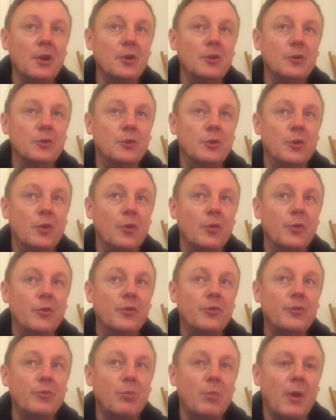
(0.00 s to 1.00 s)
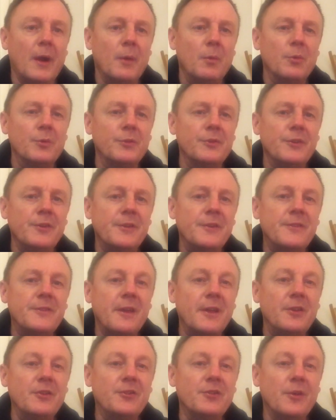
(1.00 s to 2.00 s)
loose way was he a
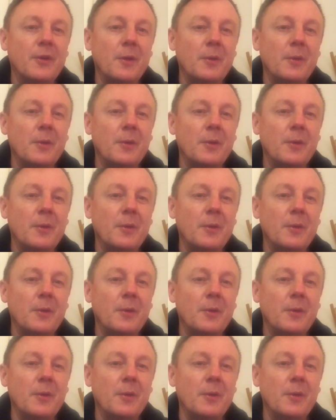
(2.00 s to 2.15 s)
teacher.